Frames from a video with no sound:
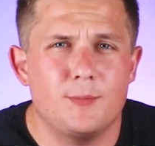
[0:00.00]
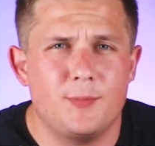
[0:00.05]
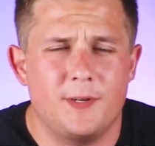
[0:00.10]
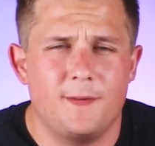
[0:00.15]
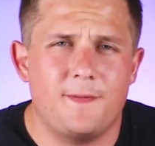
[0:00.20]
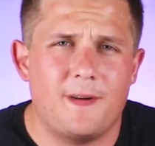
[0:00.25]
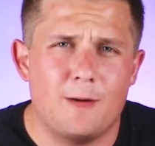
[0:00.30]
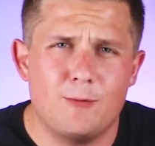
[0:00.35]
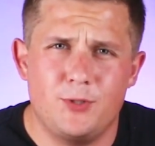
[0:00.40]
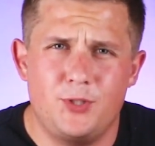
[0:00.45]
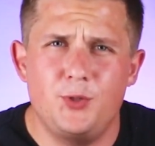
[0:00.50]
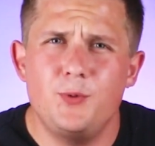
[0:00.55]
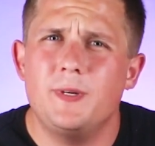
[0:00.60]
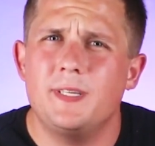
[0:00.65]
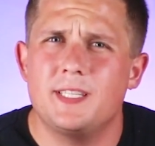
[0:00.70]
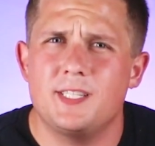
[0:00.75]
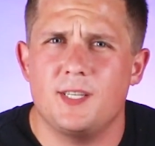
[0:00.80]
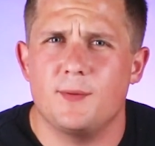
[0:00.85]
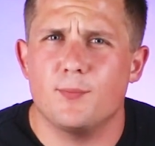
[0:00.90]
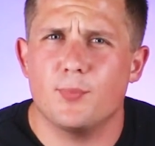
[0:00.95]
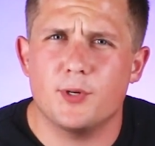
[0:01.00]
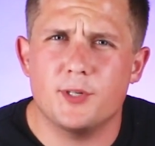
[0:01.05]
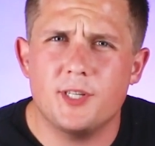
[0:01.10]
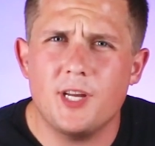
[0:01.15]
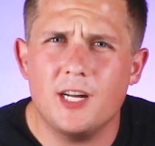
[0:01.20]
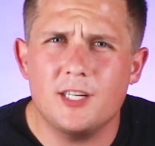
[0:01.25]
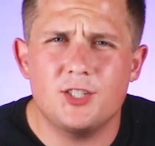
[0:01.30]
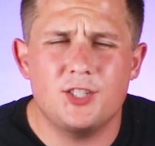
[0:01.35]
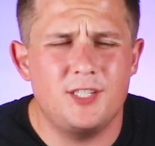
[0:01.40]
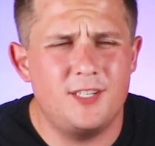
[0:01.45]
but if I was doing this in
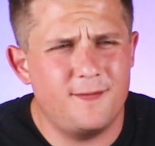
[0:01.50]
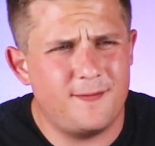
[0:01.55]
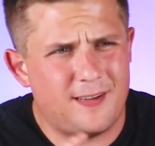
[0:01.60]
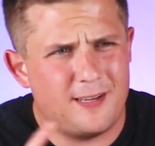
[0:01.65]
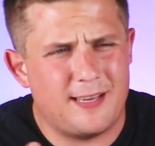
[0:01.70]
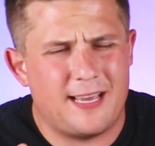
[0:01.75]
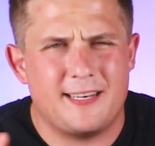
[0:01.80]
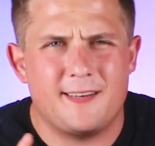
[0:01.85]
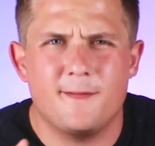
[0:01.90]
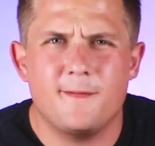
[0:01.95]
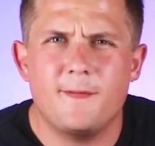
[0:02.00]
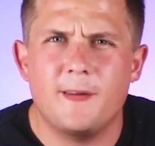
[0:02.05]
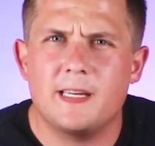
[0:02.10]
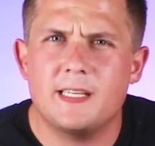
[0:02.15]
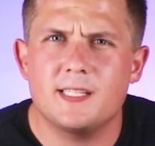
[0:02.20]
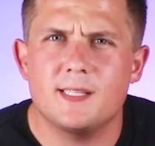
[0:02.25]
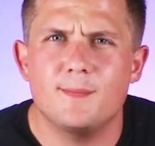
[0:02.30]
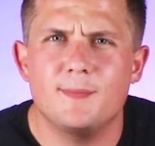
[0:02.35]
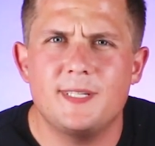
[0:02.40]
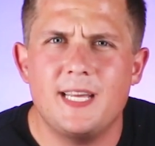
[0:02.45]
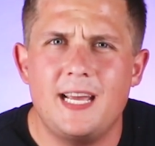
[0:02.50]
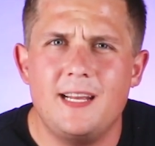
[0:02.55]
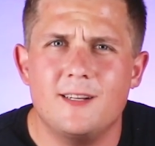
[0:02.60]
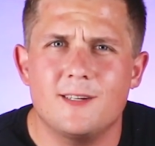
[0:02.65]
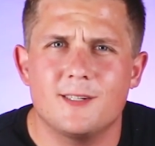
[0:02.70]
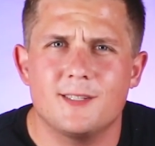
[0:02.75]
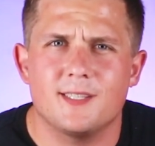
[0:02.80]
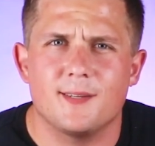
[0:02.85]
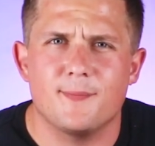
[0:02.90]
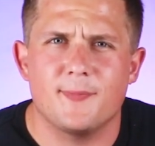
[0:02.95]
production, if I had to fix some data
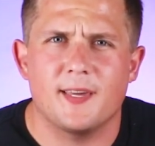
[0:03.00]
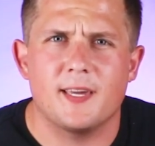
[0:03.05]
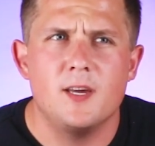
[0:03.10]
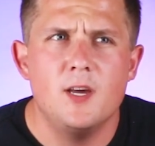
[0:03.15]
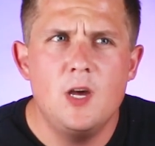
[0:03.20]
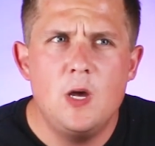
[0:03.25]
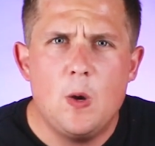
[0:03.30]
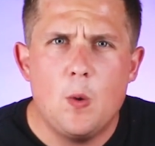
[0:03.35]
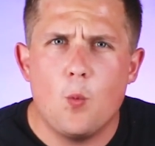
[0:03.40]
or something,